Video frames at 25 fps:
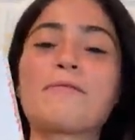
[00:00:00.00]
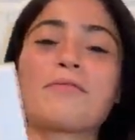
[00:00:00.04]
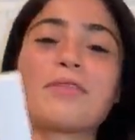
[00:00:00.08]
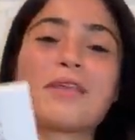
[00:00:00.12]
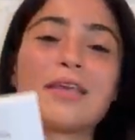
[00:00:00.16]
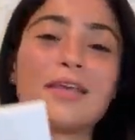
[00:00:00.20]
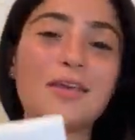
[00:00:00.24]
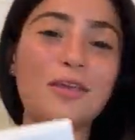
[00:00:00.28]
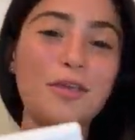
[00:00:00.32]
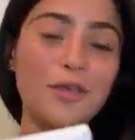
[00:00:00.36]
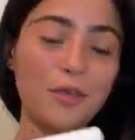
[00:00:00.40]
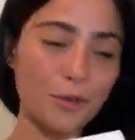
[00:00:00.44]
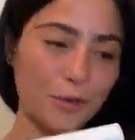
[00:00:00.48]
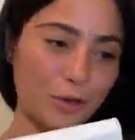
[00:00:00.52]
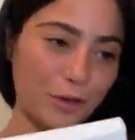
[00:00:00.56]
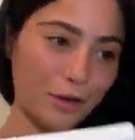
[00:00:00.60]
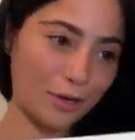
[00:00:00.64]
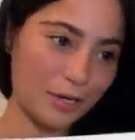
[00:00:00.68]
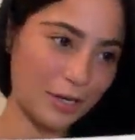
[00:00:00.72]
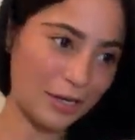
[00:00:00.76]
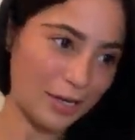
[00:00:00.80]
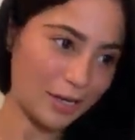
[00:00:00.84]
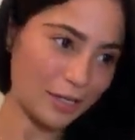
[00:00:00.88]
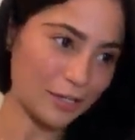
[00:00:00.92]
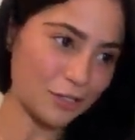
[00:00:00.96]
Thank you. You're
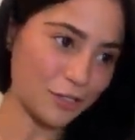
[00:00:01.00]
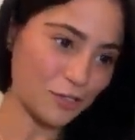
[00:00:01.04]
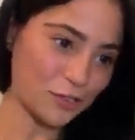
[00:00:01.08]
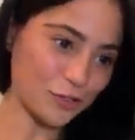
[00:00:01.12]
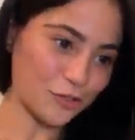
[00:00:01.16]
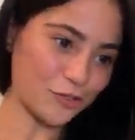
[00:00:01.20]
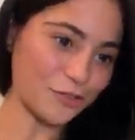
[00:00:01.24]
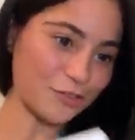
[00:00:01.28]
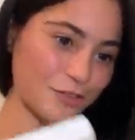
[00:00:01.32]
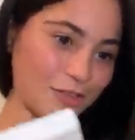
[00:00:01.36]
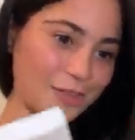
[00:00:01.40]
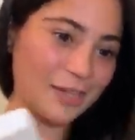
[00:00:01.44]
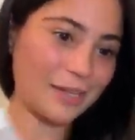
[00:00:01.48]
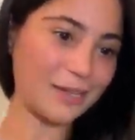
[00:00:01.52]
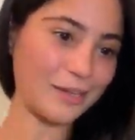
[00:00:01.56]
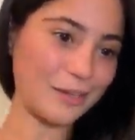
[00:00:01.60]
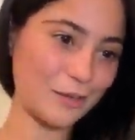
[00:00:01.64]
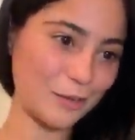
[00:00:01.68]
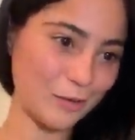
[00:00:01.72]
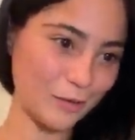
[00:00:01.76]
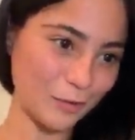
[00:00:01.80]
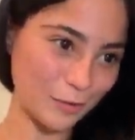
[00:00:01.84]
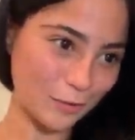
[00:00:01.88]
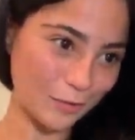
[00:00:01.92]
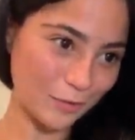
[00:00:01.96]
an angel.
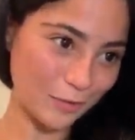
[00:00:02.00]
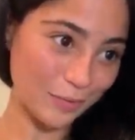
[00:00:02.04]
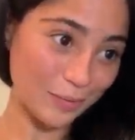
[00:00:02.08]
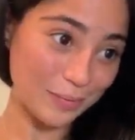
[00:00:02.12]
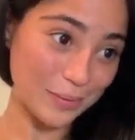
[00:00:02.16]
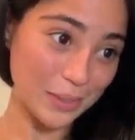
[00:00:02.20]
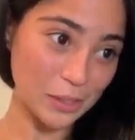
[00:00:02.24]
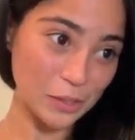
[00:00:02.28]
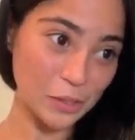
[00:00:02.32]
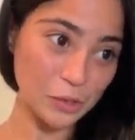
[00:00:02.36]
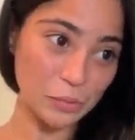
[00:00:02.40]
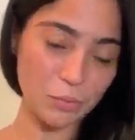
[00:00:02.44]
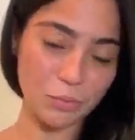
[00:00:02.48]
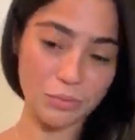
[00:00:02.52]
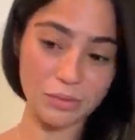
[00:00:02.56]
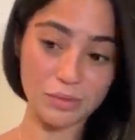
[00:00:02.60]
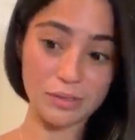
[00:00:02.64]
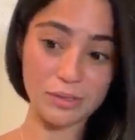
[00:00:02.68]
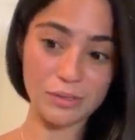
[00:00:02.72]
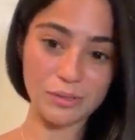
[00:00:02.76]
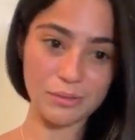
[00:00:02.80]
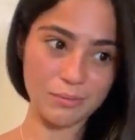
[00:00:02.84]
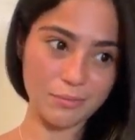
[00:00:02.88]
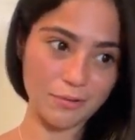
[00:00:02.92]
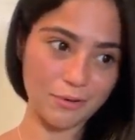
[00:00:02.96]
Thank you. There's
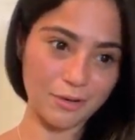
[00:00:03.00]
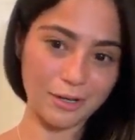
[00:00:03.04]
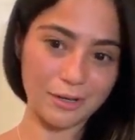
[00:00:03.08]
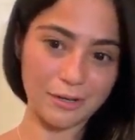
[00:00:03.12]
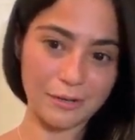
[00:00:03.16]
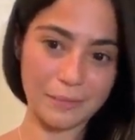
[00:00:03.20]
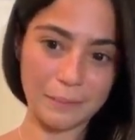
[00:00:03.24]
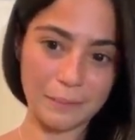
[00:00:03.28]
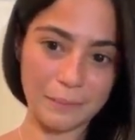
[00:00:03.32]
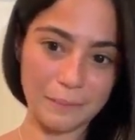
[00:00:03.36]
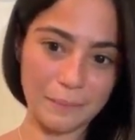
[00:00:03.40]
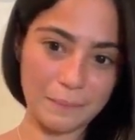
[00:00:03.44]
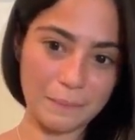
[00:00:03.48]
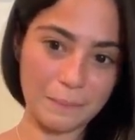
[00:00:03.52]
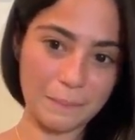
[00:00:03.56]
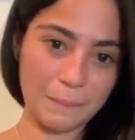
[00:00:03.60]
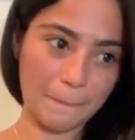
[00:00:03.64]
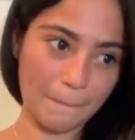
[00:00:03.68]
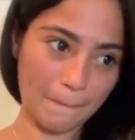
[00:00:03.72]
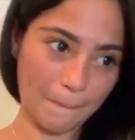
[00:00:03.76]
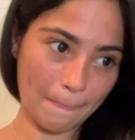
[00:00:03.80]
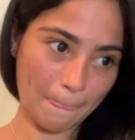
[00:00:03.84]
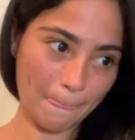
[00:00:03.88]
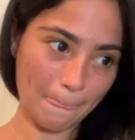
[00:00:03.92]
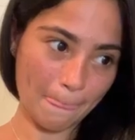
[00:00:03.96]
still more.
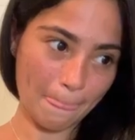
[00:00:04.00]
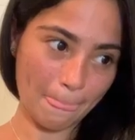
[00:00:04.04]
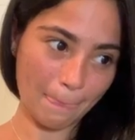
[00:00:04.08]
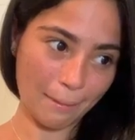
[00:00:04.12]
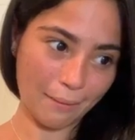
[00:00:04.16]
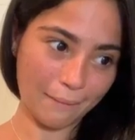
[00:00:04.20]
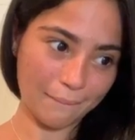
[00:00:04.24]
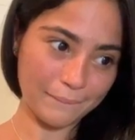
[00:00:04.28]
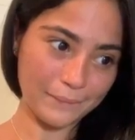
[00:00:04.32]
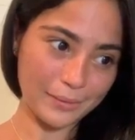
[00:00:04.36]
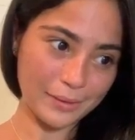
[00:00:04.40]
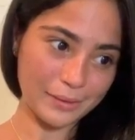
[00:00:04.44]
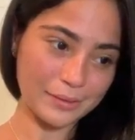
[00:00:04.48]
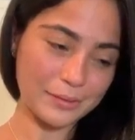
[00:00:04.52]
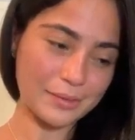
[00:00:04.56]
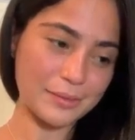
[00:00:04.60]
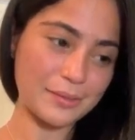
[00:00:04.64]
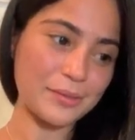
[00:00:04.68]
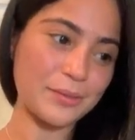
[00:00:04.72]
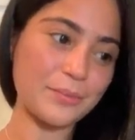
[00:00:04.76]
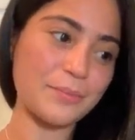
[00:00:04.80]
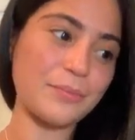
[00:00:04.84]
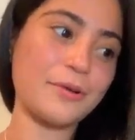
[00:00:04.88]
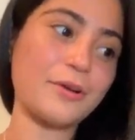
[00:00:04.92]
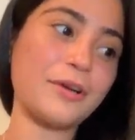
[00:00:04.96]
There's
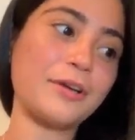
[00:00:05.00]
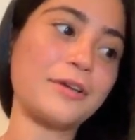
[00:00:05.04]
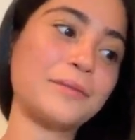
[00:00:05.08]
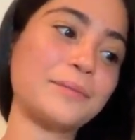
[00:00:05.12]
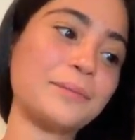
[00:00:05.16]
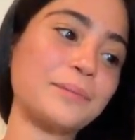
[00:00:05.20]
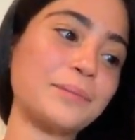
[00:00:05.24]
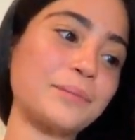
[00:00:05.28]
still more.